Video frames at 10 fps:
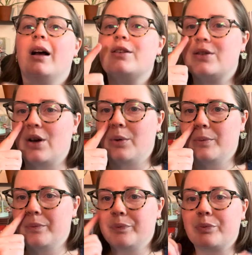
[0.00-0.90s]
So
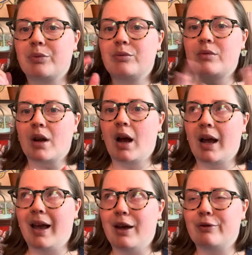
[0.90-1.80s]

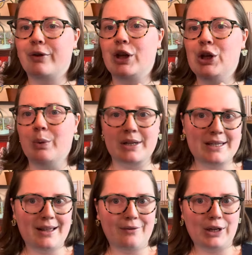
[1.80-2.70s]
if you want to
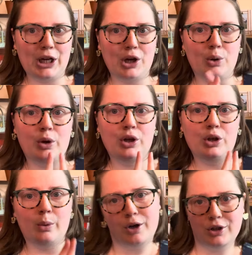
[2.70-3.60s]
see that video,
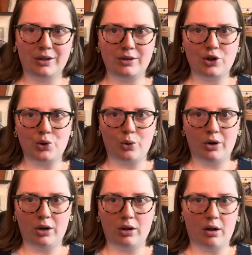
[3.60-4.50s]
you want a
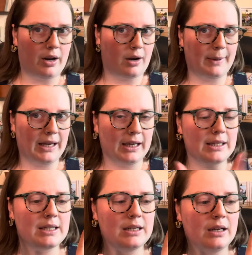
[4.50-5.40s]
tutorial on how to make
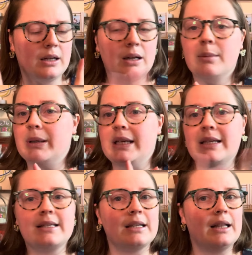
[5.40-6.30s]
it,
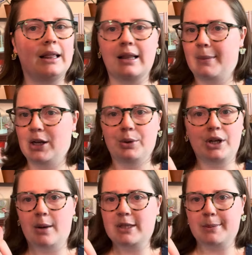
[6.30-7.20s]
please let me know in the
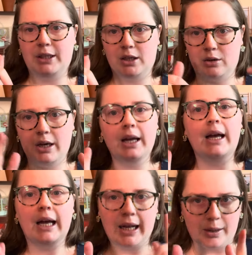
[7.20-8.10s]
comments below
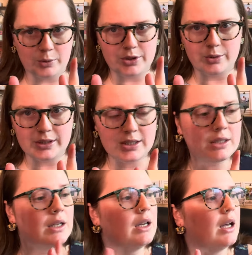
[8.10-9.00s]
and I will do it.
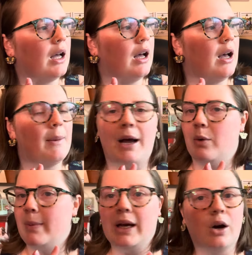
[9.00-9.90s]
I
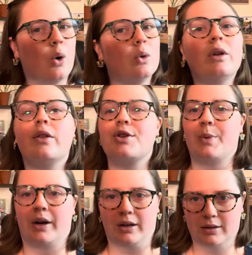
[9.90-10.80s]
will make a whole nother
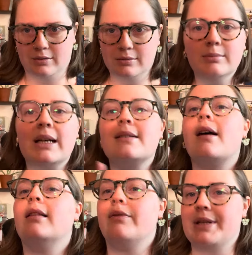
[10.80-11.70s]
sweater because I
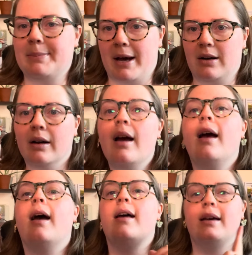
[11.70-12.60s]
love this pattern
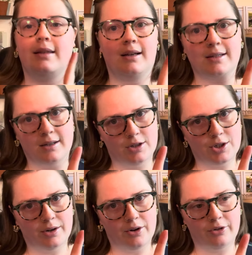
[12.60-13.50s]
and I think it's gonna
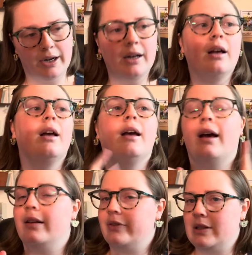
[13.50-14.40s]
turn out great.
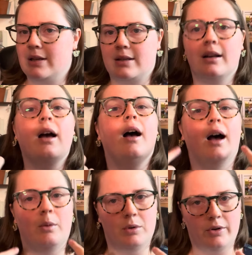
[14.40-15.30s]
And if it doesn't,
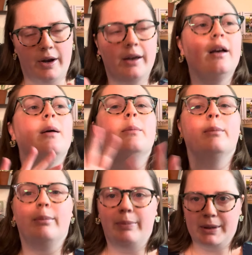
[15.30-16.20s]
I will cry.
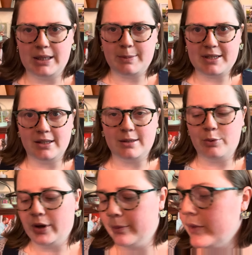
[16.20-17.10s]
But that's besides the point.